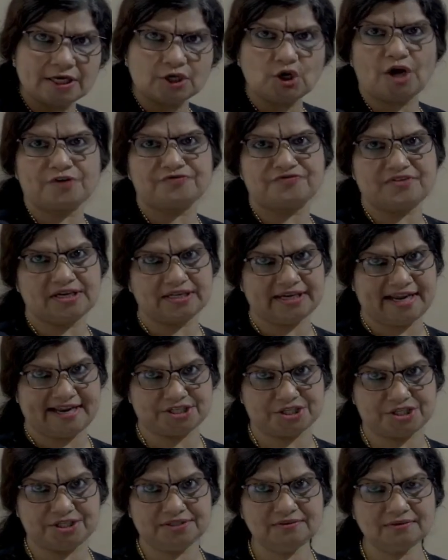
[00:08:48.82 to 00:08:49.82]
the
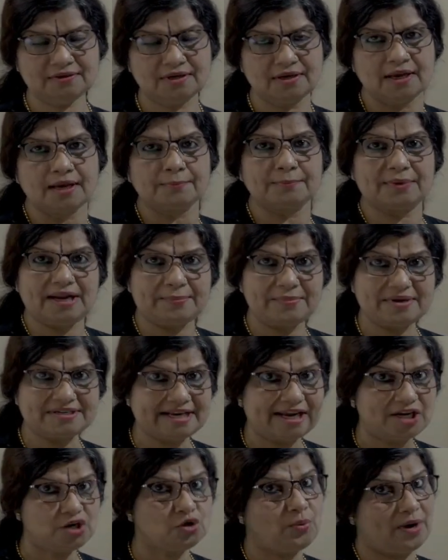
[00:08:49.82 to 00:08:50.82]
configuration, but let me
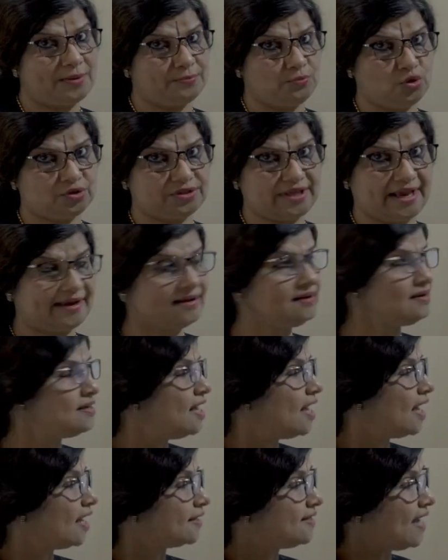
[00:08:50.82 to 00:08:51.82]
tell you one more thing.
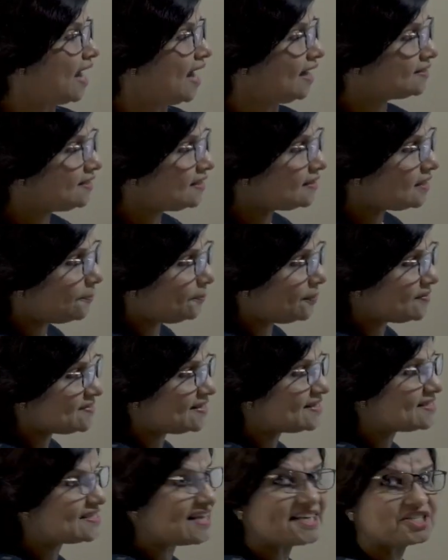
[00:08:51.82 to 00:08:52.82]
The other
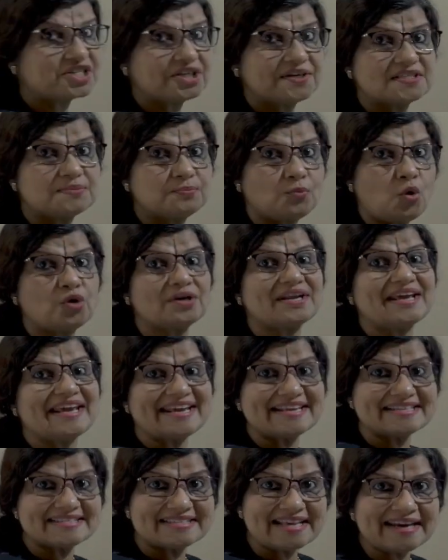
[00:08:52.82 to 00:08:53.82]
representation is more
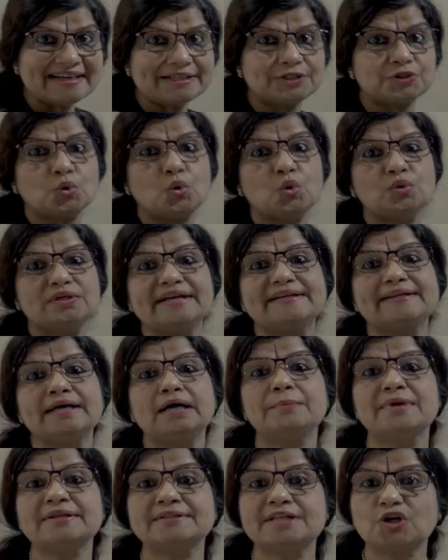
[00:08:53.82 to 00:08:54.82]
easy to
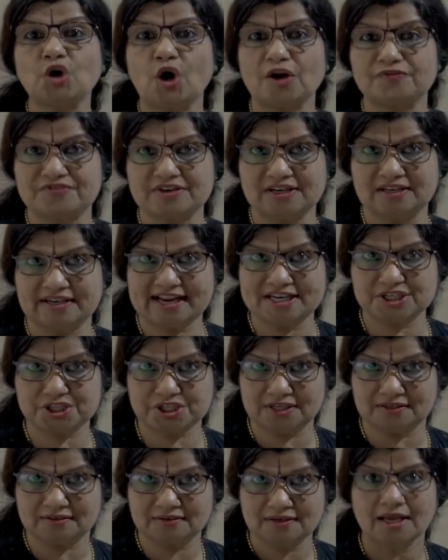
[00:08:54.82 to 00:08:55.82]
determine the
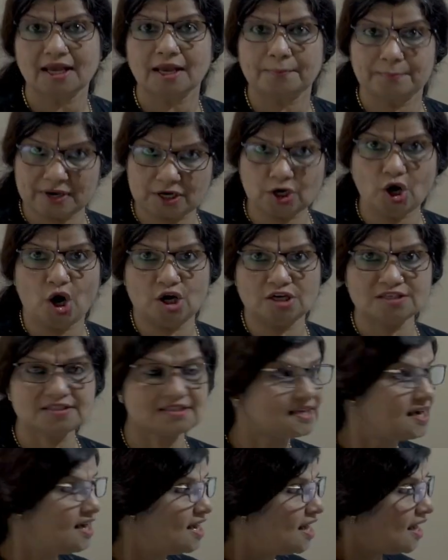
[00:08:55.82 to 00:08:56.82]
configuration because
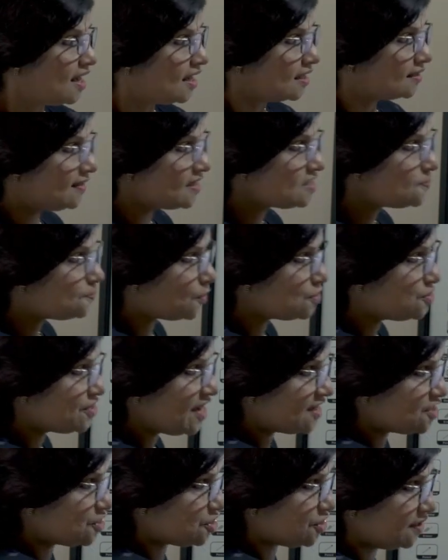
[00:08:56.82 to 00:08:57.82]
this
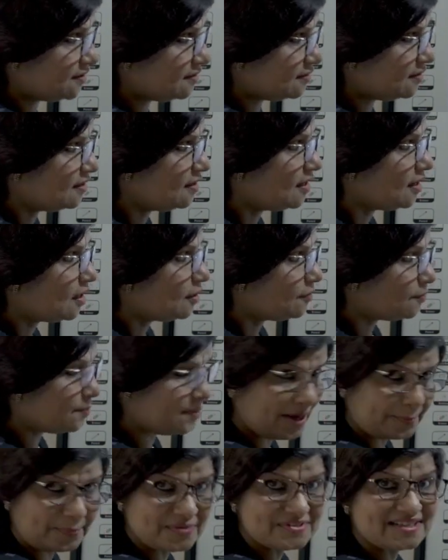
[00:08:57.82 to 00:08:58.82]
projection
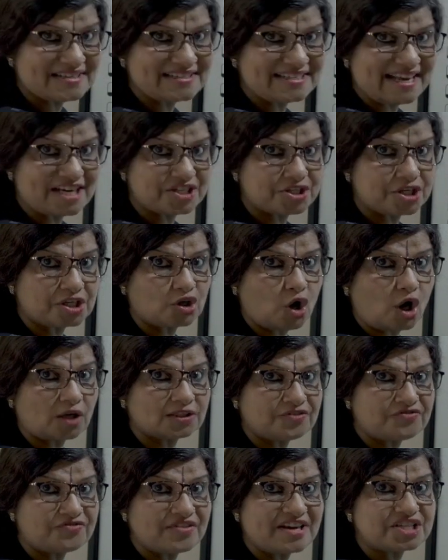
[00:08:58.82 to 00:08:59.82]
representation
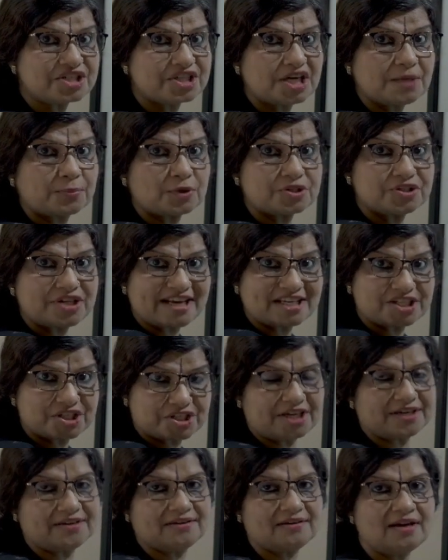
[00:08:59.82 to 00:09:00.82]
called the Fischer
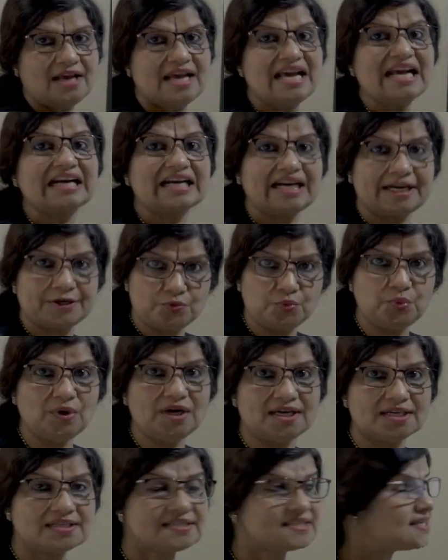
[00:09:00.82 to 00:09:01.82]
projection
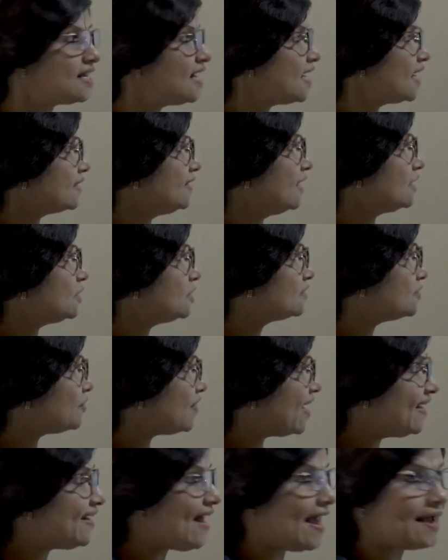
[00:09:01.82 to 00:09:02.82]
converts the
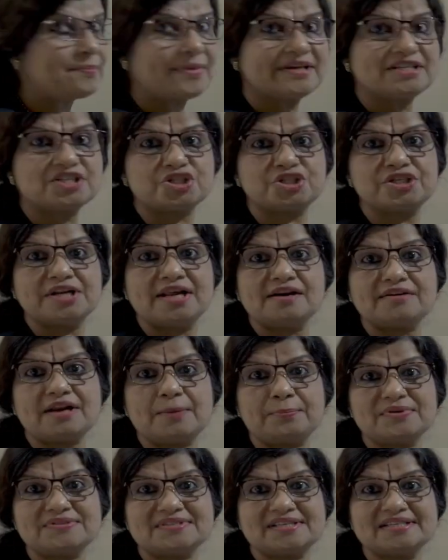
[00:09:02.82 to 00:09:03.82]
three-dimensional
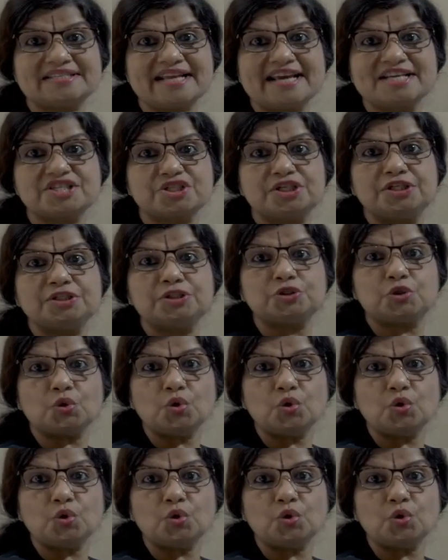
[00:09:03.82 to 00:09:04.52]
representation